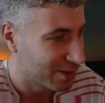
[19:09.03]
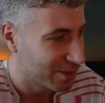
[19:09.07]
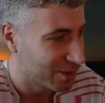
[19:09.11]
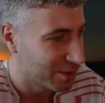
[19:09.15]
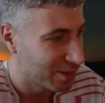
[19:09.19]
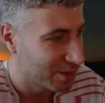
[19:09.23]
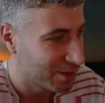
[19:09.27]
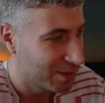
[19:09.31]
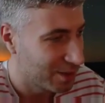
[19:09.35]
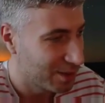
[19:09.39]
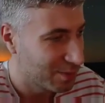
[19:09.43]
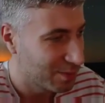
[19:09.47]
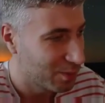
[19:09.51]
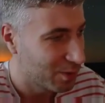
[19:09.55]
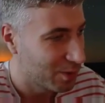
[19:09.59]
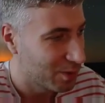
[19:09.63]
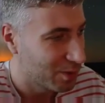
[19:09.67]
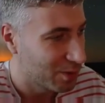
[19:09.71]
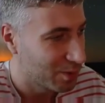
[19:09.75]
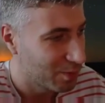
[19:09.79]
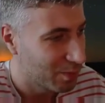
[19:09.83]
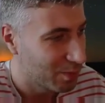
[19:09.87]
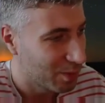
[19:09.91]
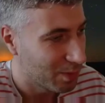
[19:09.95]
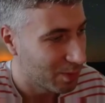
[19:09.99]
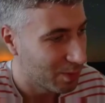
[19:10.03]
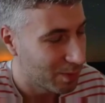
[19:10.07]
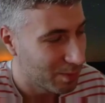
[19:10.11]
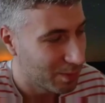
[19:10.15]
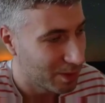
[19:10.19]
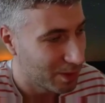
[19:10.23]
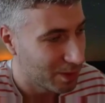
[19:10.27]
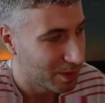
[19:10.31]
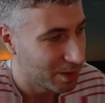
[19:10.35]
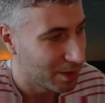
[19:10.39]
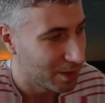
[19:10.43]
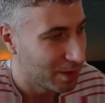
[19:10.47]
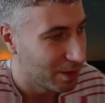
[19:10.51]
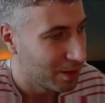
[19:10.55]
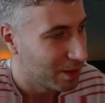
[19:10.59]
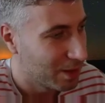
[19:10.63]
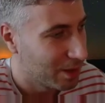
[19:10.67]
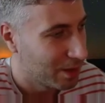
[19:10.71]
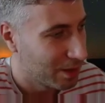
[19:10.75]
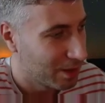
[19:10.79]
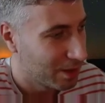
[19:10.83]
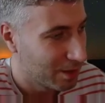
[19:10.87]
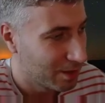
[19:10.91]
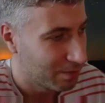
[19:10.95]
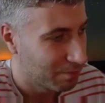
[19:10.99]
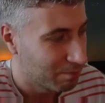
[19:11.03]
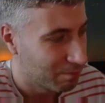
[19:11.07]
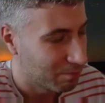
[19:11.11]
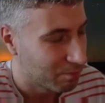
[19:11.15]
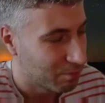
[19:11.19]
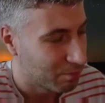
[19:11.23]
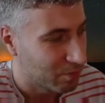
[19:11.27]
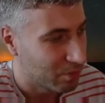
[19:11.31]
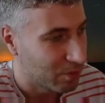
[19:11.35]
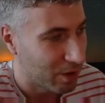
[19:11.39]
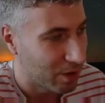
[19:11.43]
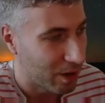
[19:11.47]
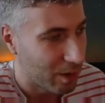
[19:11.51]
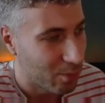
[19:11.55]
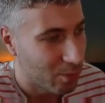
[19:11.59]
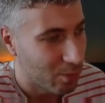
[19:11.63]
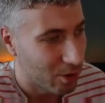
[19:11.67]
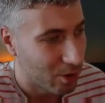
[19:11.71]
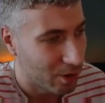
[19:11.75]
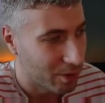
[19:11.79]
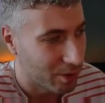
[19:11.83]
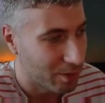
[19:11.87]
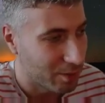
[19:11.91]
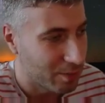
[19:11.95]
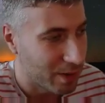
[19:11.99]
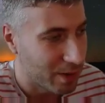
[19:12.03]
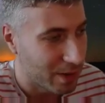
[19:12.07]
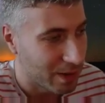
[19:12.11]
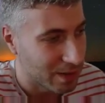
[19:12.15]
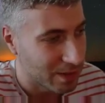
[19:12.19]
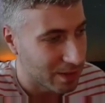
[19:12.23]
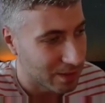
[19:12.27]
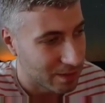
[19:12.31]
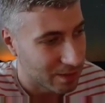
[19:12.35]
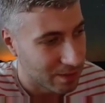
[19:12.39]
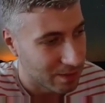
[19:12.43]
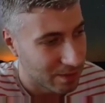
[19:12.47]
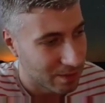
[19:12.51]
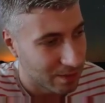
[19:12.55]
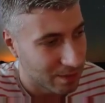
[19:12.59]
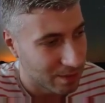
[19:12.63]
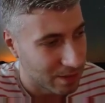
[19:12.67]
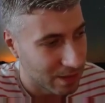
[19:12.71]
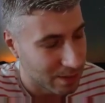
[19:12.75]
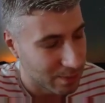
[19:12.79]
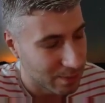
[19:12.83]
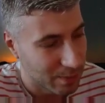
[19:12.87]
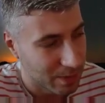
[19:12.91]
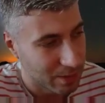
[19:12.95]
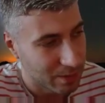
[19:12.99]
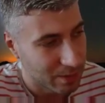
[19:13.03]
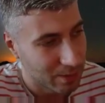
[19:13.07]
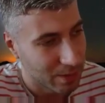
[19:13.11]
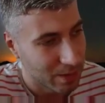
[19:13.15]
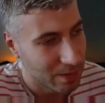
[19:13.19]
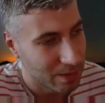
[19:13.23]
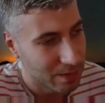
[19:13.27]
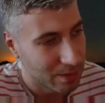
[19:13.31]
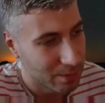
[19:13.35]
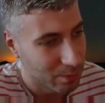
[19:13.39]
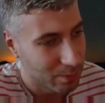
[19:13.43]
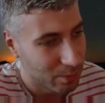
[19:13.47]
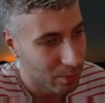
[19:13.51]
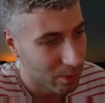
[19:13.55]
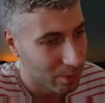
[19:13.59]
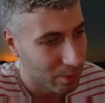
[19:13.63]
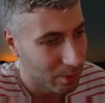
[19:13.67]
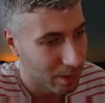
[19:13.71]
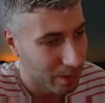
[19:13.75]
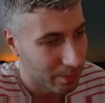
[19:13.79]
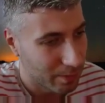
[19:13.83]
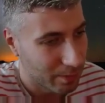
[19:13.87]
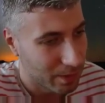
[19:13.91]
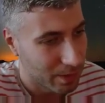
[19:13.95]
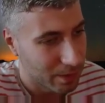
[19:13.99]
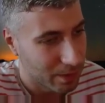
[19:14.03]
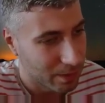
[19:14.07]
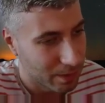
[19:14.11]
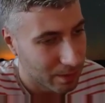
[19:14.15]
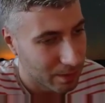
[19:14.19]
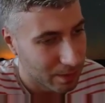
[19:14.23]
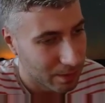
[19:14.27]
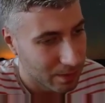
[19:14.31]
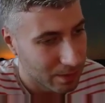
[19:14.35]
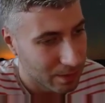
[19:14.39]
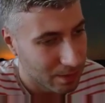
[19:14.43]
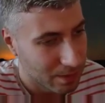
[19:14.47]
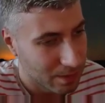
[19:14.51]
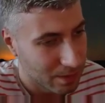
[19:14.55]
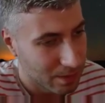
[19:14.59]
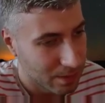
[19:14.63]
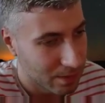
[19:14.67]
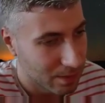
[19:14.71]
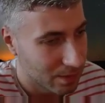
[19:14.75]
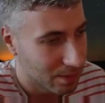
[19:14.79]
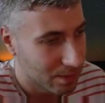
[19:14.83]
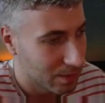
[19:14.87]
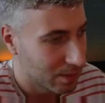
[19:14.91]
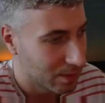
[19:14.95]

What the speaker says: So at this point, probably framework-based aspect-oriented programming is